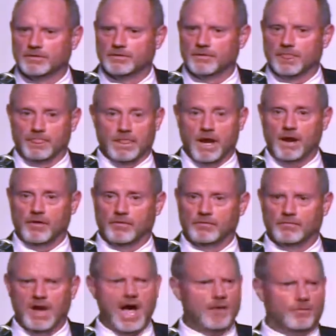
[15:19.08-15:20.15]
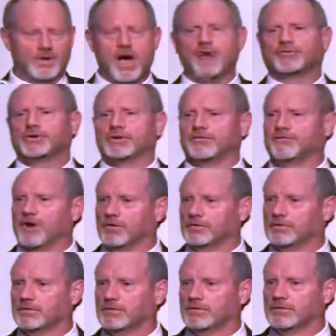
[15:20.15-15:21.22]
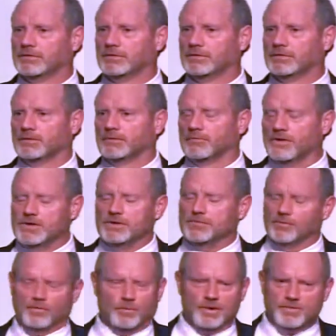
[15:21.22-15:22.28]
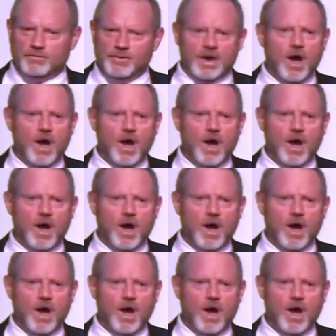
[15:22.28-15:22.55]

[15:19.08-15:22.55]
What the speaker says: No. Well, we all took a vote. We